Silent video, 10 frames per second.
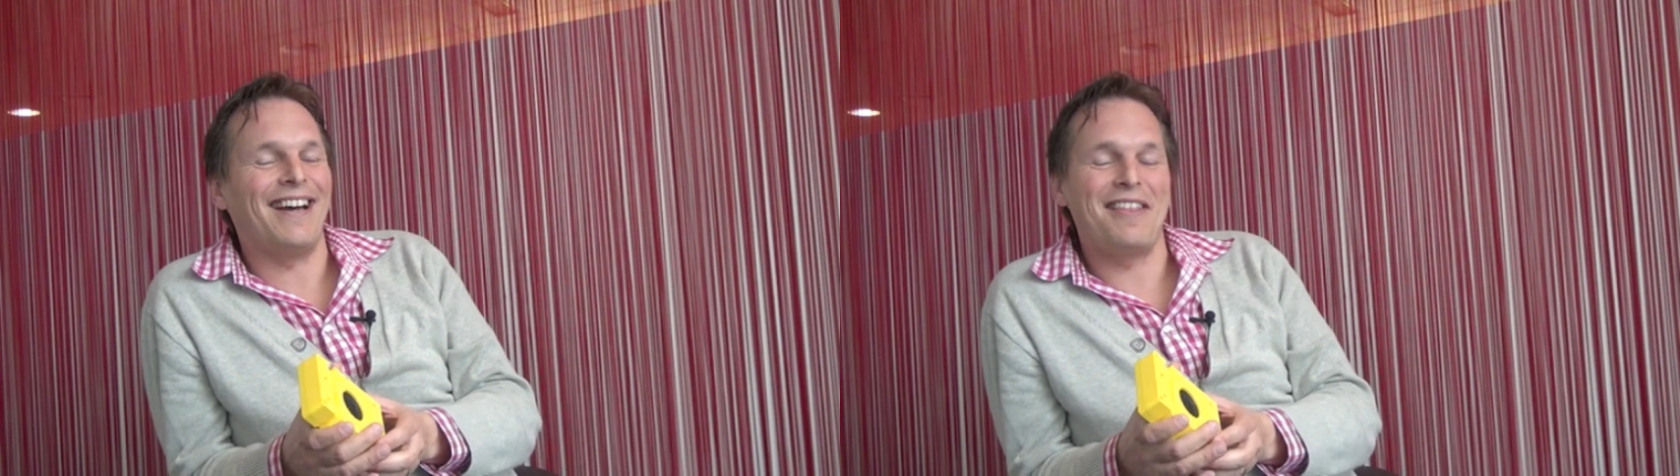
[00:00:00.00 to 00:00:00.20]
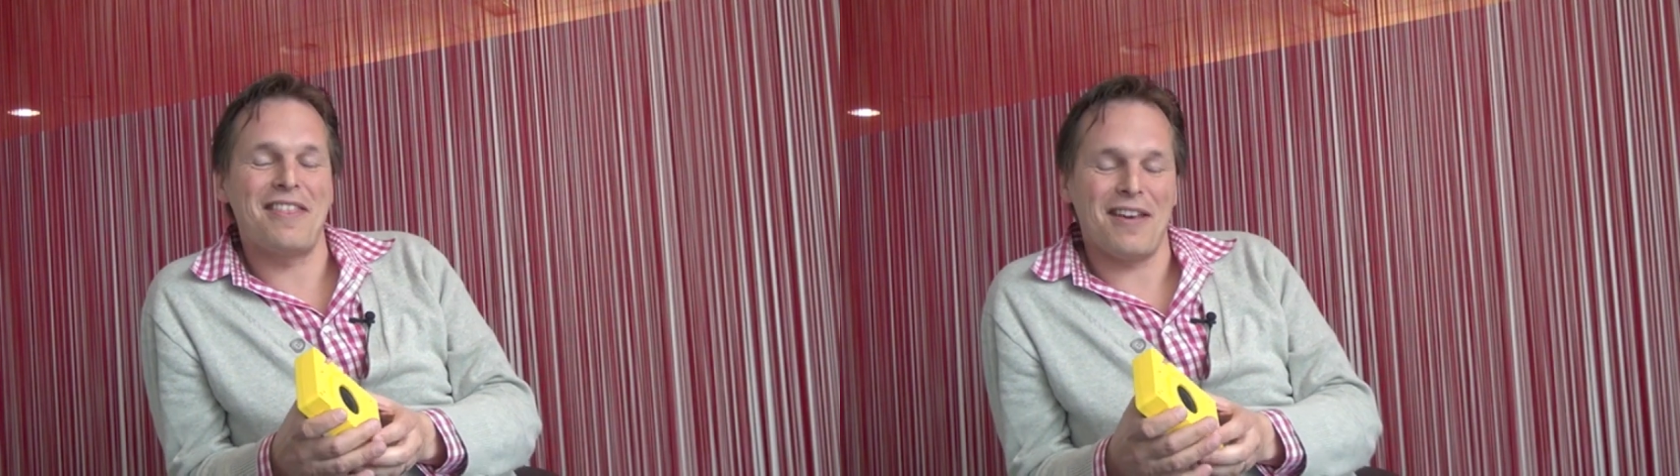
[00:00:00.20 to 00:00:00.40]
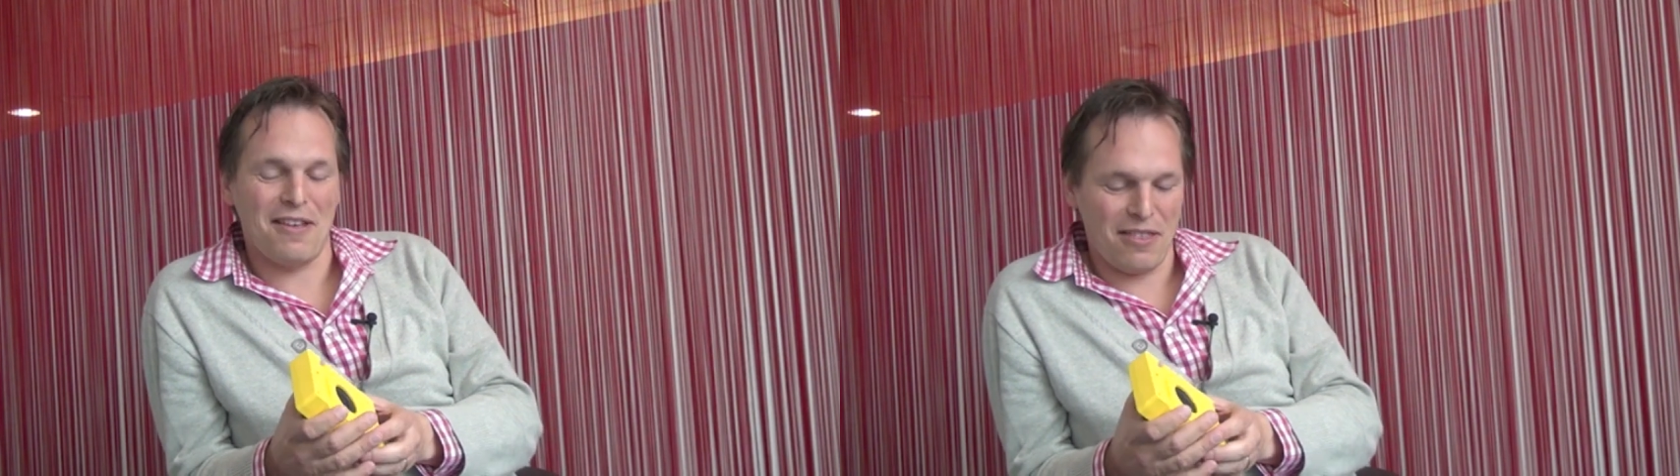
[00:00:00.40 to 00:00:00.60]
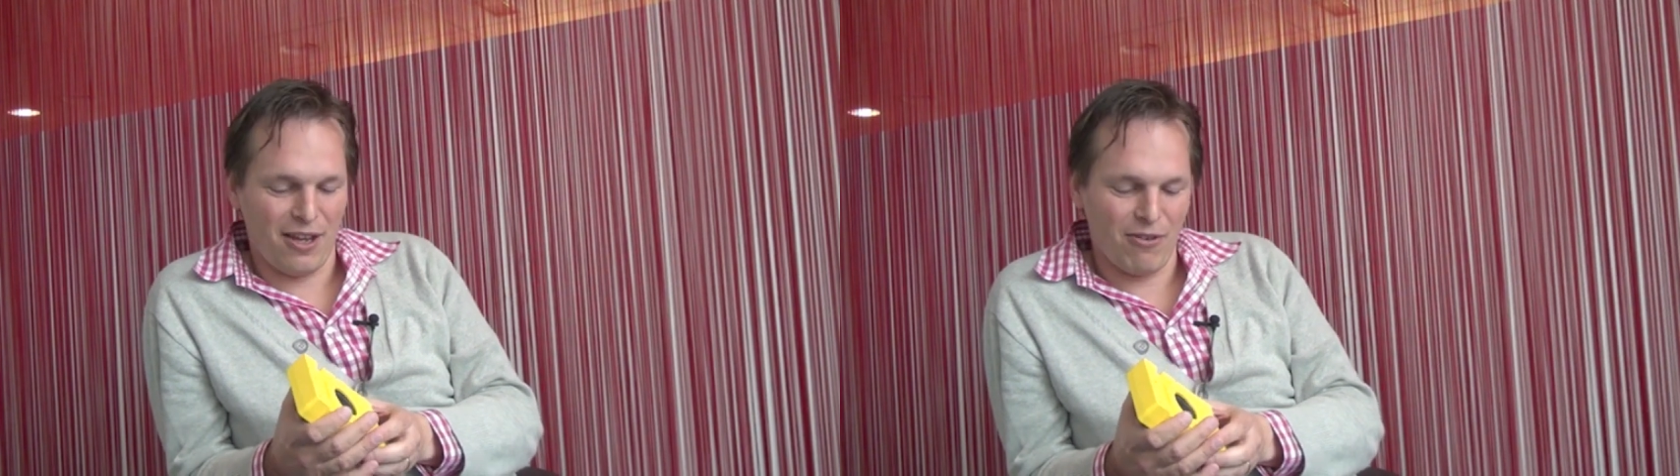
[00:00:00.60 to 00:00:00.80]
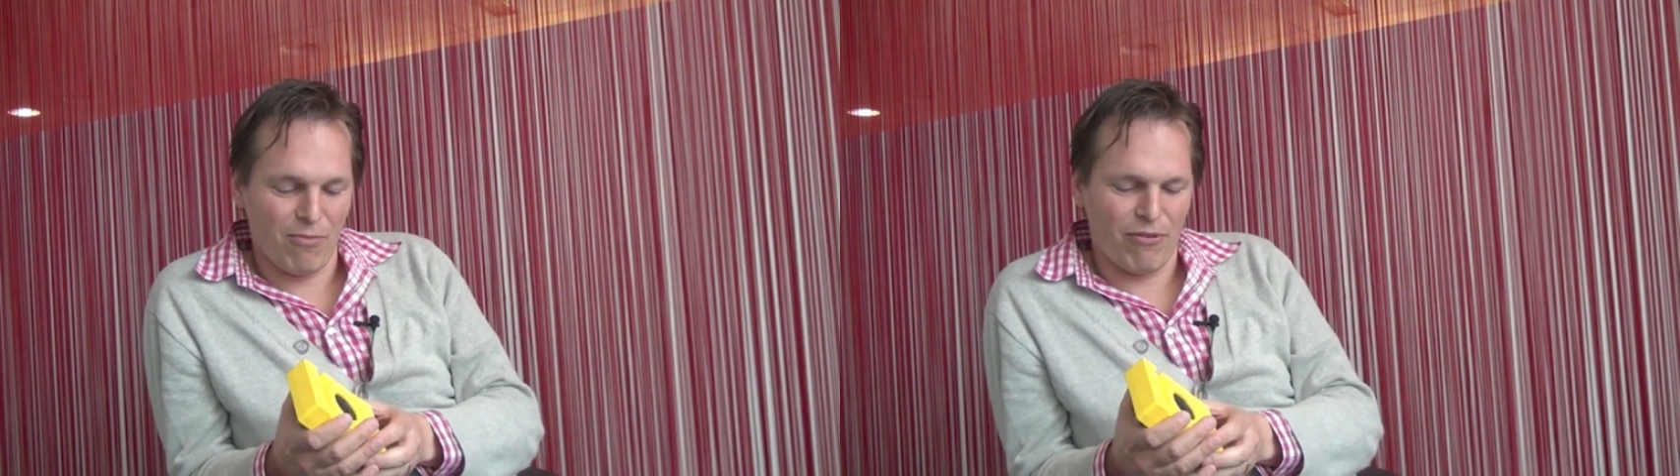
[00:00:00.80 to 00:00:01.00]
I th I
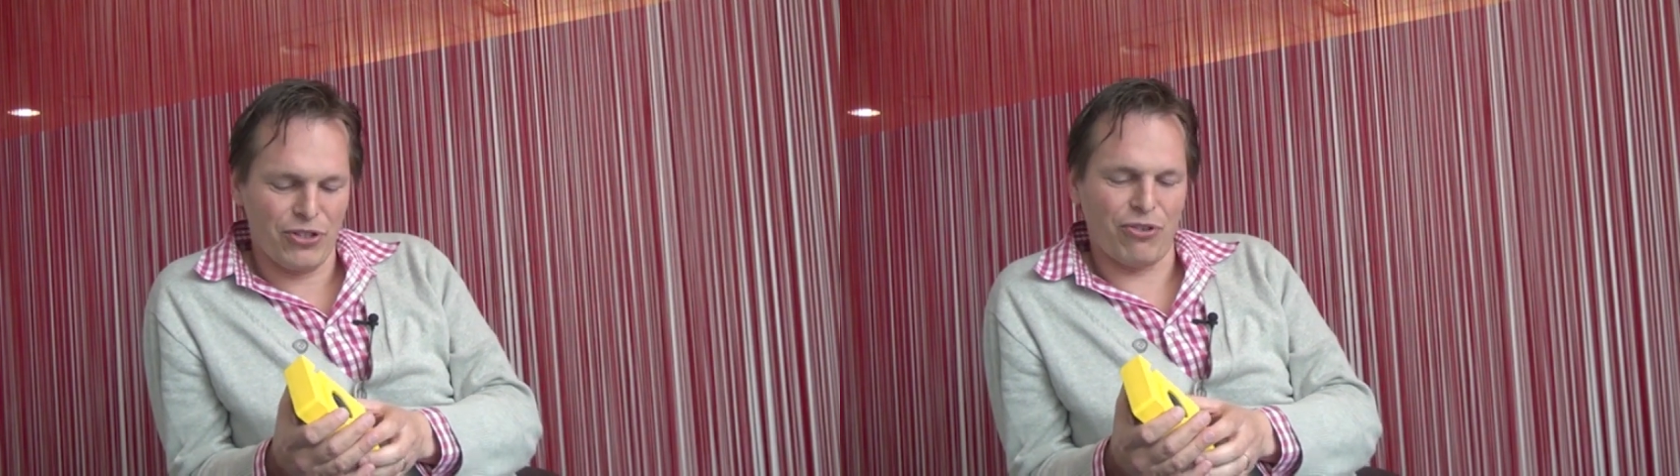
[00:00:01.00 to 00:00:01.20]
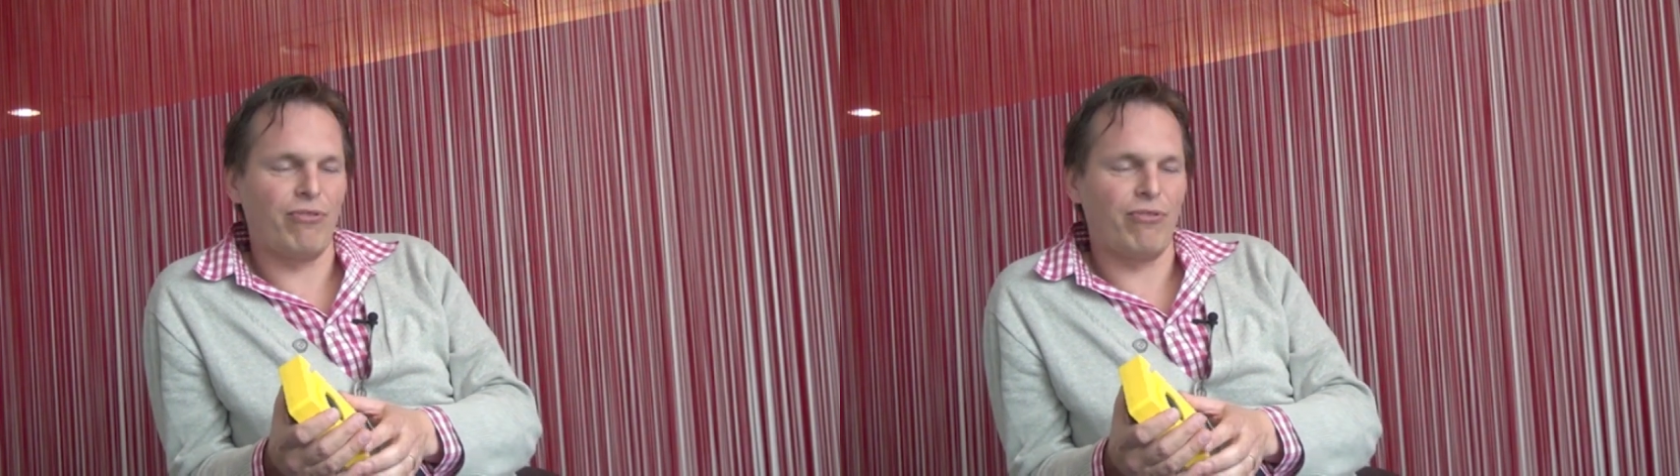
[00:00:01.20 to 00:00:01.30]
think Maurits